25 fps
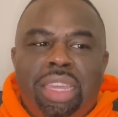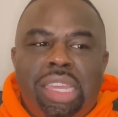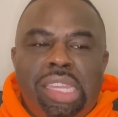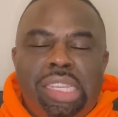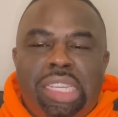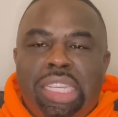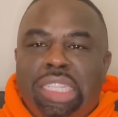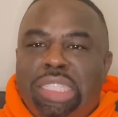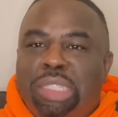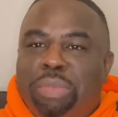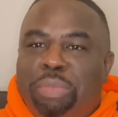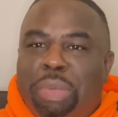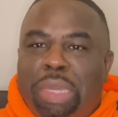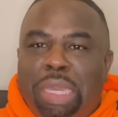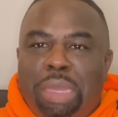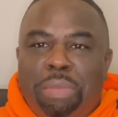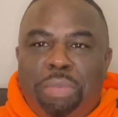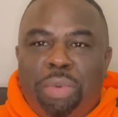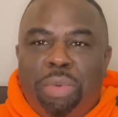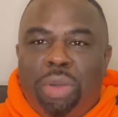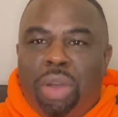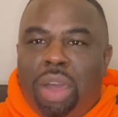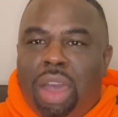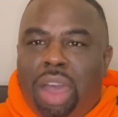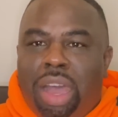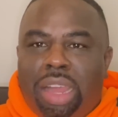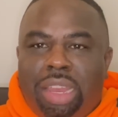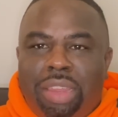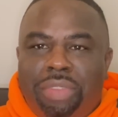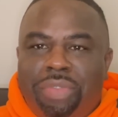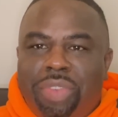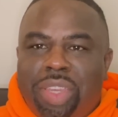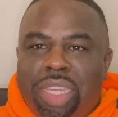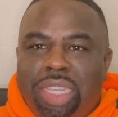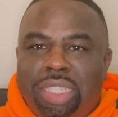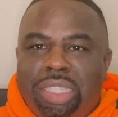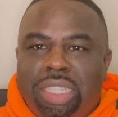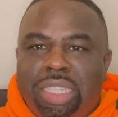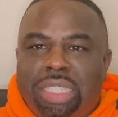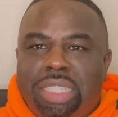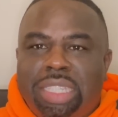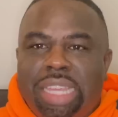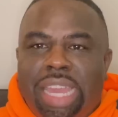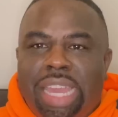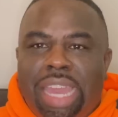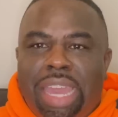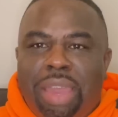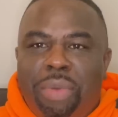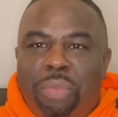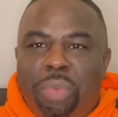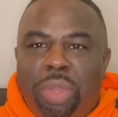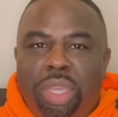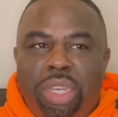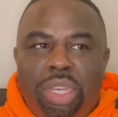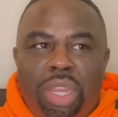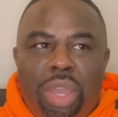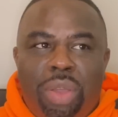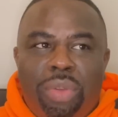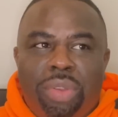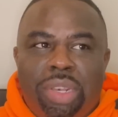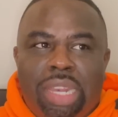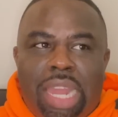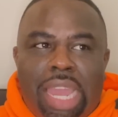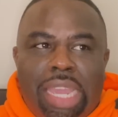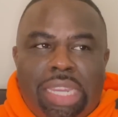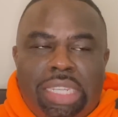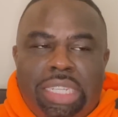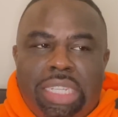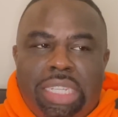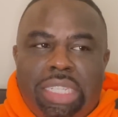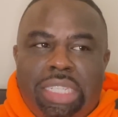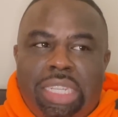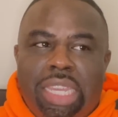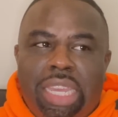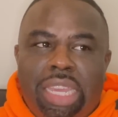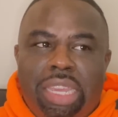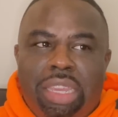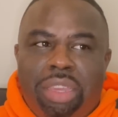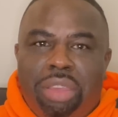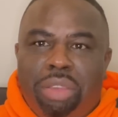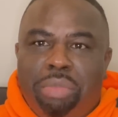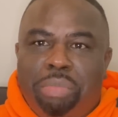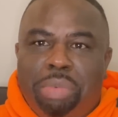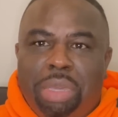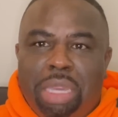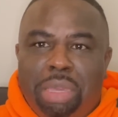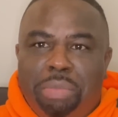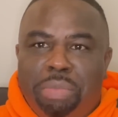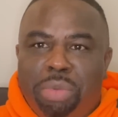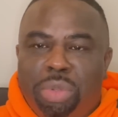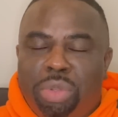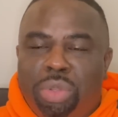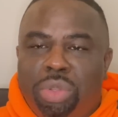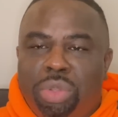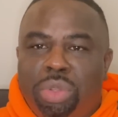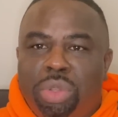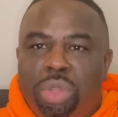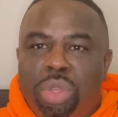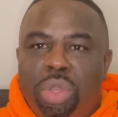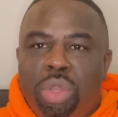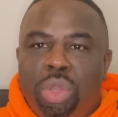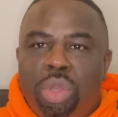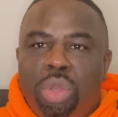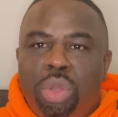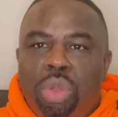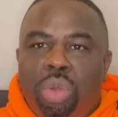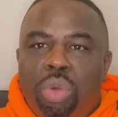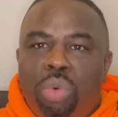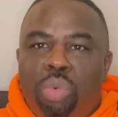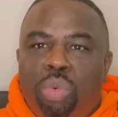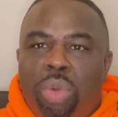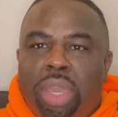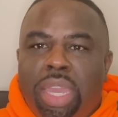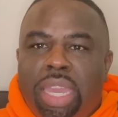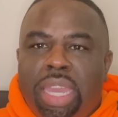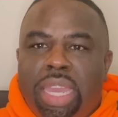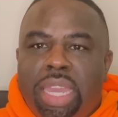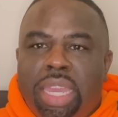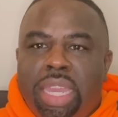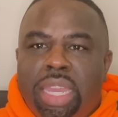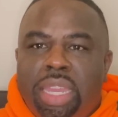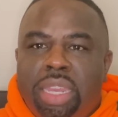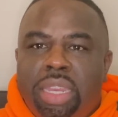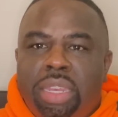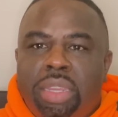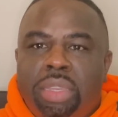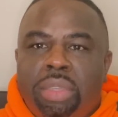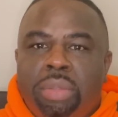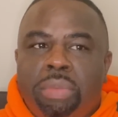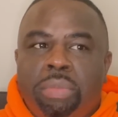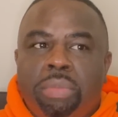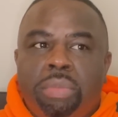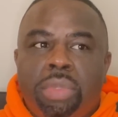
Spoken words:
just people, all of us, is that we don't like to tell people when